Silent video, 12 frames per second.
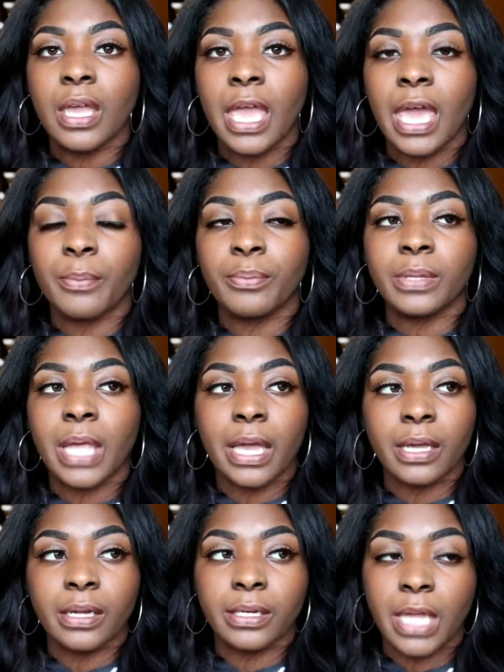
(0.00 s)
He had
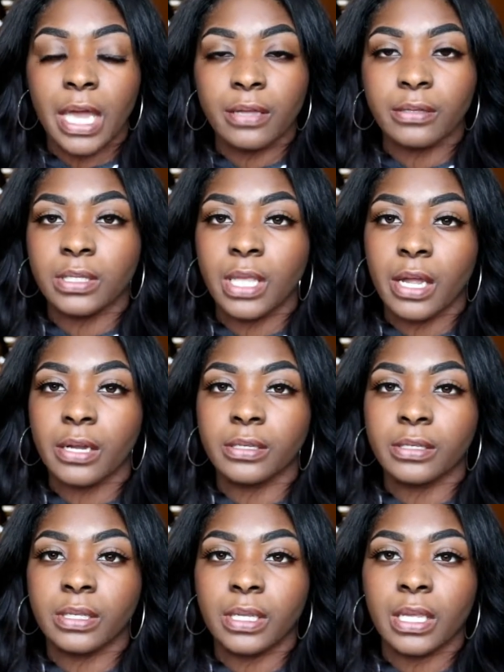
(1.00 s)
like a
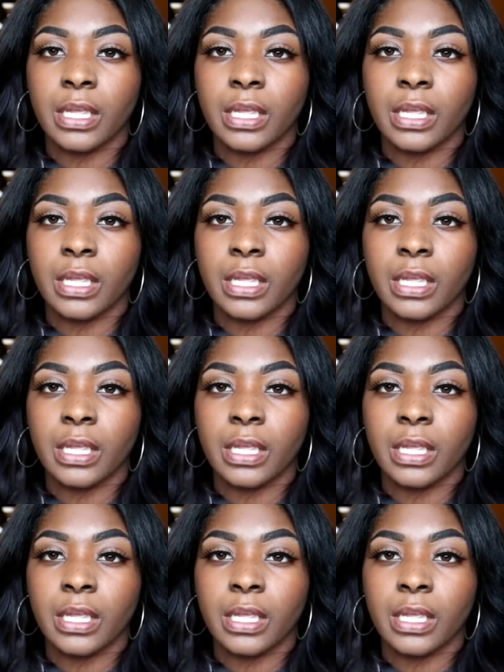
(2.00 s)
downstairs.